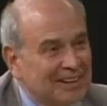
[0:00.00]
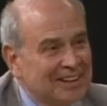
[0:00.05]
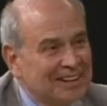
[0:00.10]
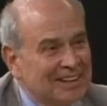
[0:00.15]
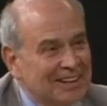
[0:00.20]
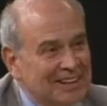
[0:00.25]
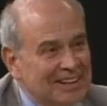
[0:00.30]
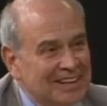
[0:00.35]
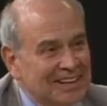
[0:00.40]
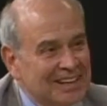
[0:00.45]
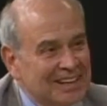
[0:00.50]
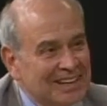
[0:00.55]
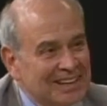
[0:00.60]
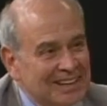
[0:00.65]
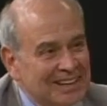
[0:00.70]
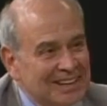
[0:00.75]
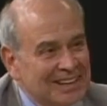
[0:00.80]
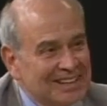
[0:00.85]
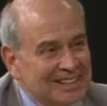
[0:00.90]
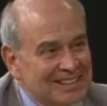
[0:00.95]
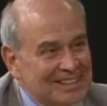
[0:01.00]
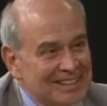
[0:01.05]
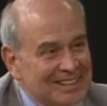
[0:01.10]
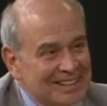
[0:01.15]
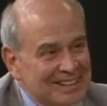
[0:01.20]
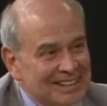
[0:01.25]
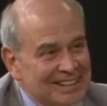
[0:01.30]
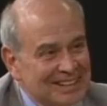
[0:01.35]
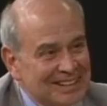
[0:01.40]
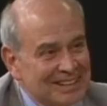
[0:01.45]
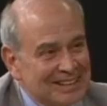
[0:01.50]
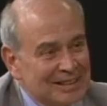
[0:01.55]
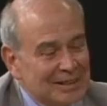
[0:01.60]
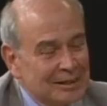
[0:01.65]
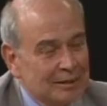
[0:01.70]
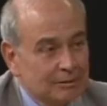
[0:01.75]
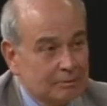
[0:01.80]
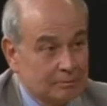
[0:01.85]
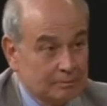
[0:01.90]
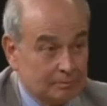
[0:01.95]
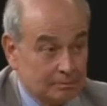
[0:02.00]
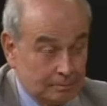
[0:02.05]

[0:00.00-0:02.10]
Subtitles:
Took those right through the spring. Yeah.